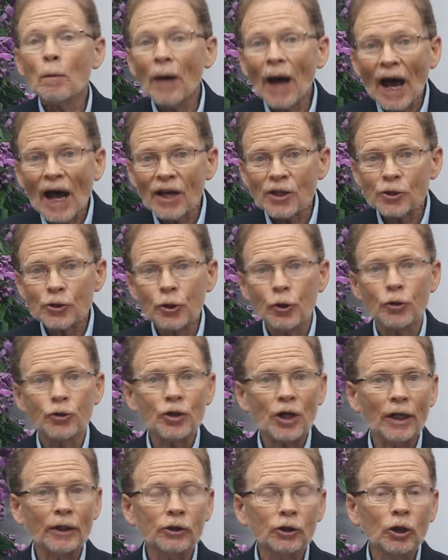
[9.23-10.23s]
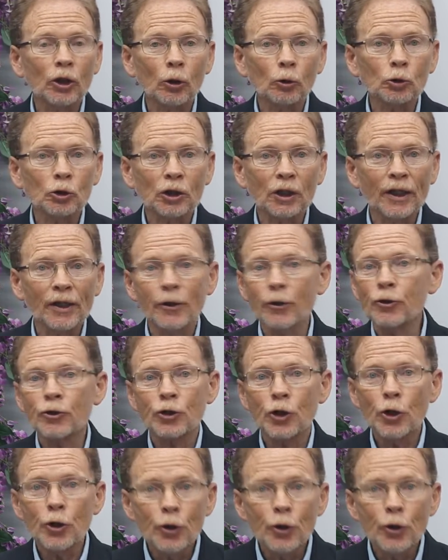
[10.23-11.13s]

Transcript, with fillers: Pastors and church leaders,